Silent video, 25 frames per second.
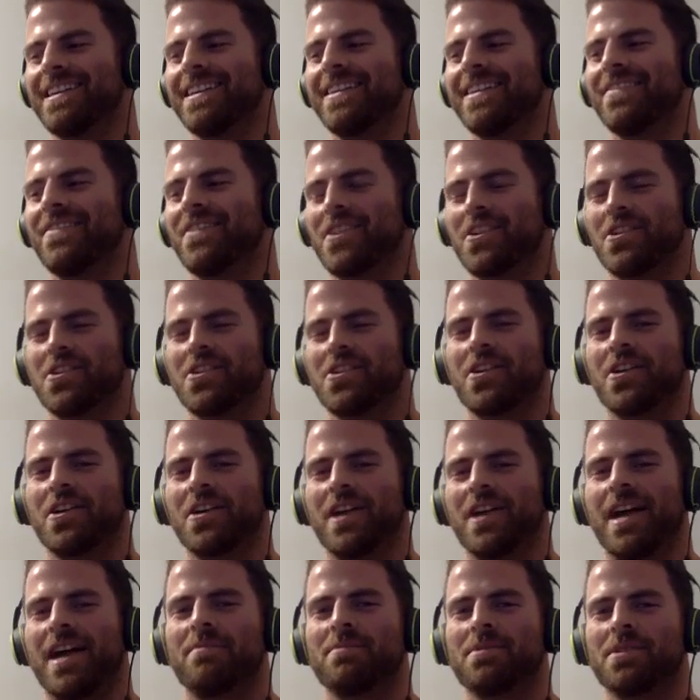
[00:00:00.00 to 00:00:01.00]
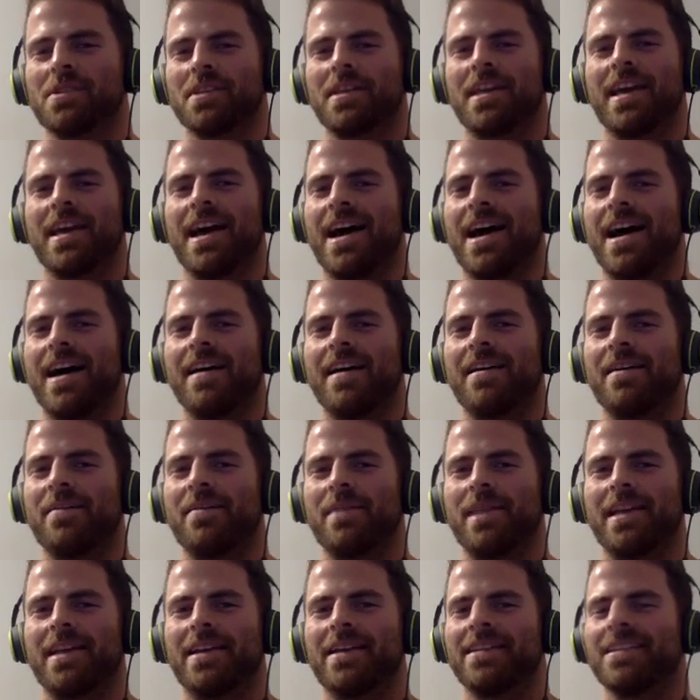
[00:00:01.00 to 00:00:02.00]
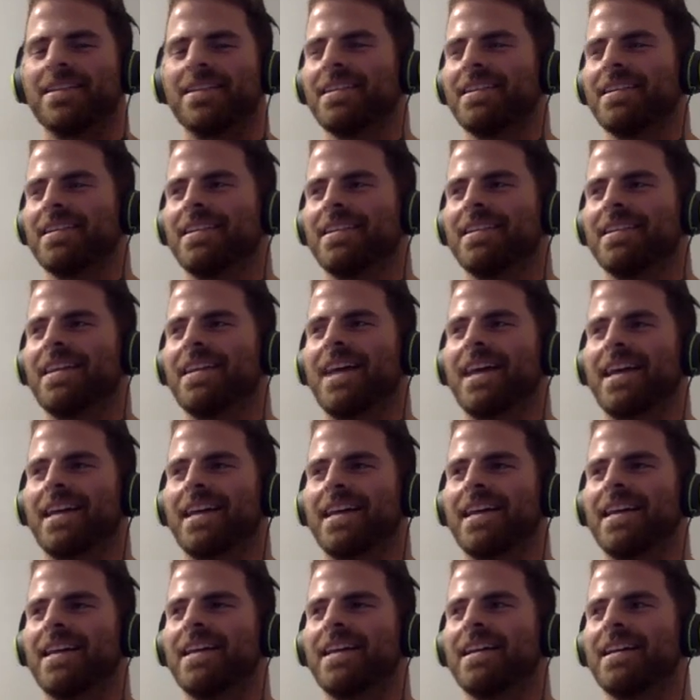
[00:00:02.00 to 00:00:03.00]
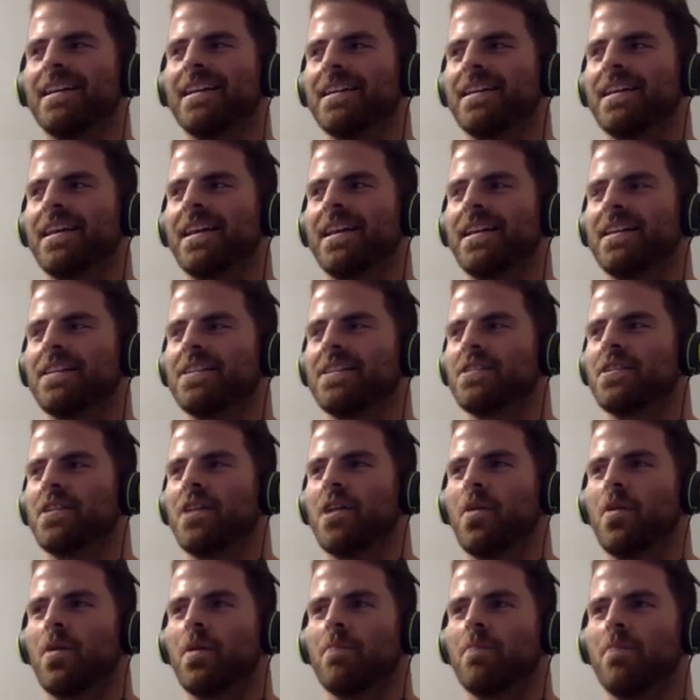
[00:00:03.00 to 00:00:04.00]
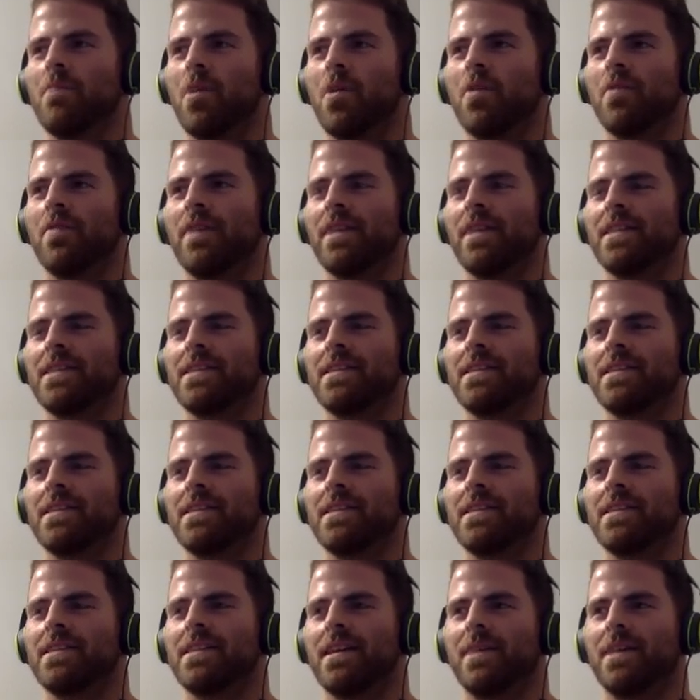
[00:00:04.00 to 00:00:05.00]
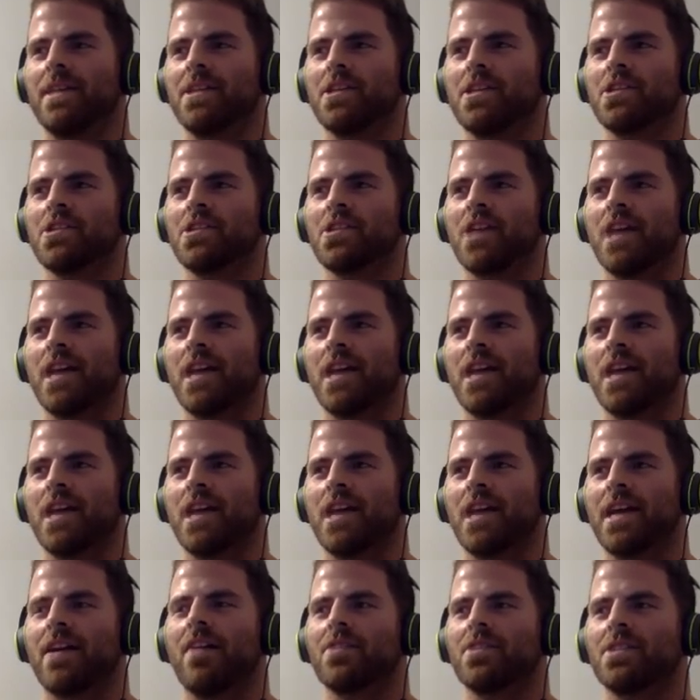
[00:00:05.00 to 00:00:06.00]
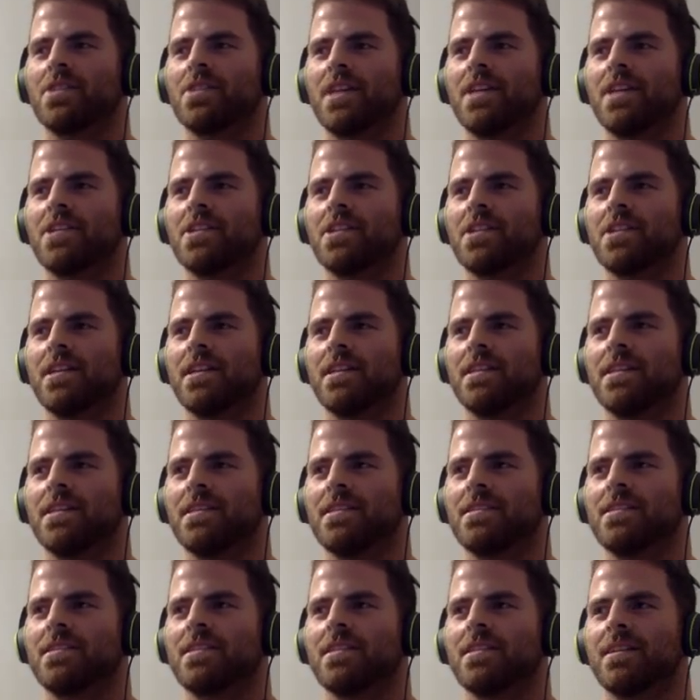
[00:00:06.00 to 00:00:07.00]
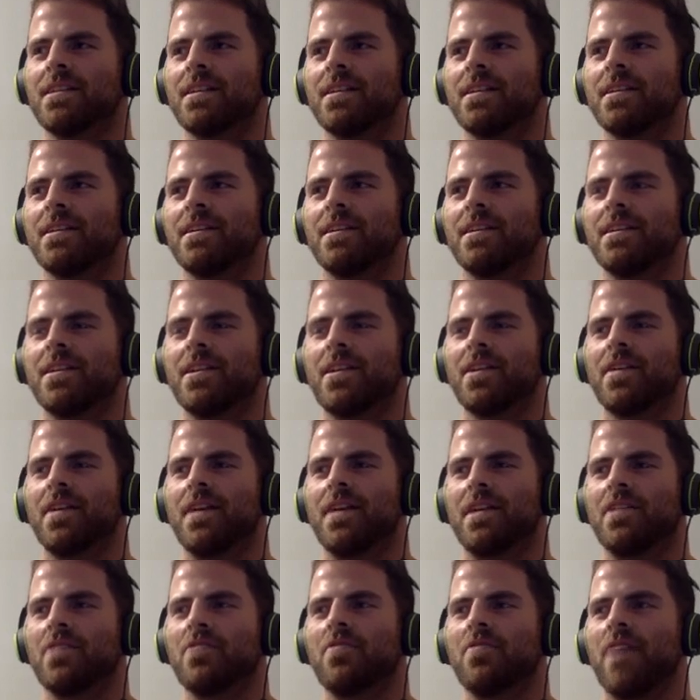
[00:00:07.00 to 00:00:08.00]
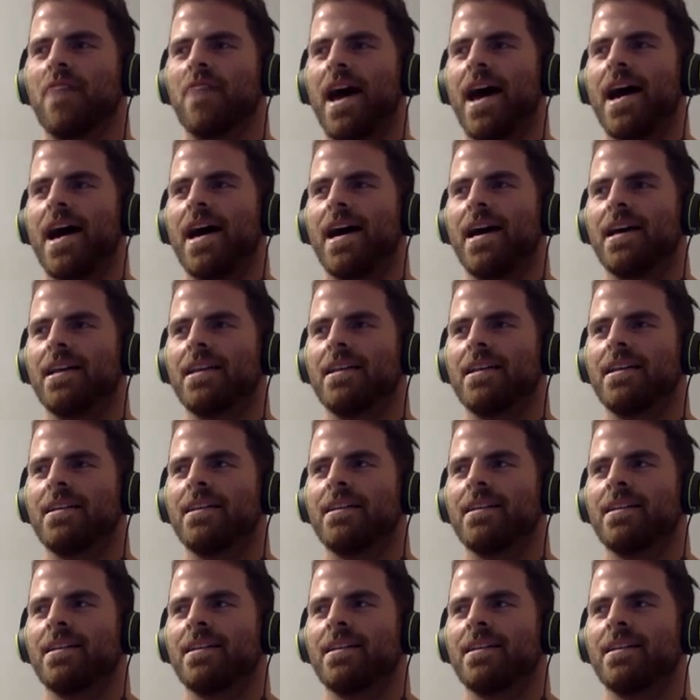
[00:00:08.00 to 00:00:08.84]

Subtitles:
For sure. Absolutely. Yeah. I mean, yeah, getting to know what motivates them, and just like conversations, you know, that you've had,